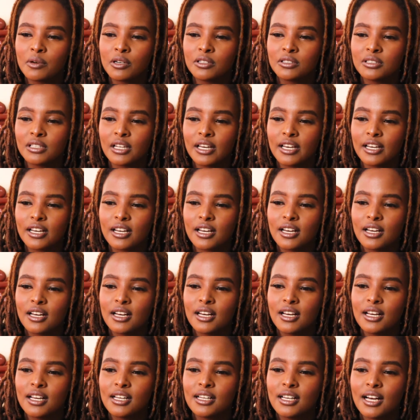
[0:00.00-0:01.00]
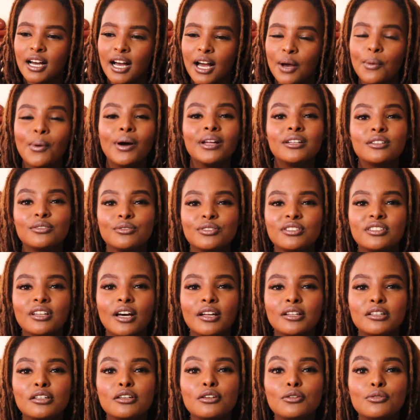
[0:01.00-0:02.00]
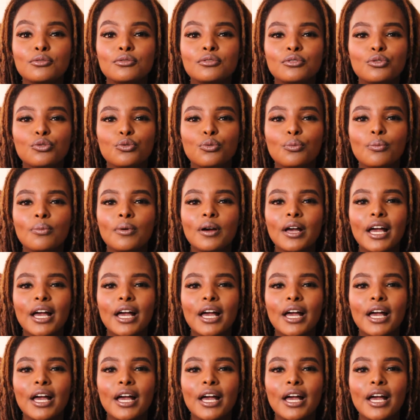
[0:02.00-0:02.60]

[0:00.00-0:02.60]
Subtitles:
I was like, I want to start YouTube,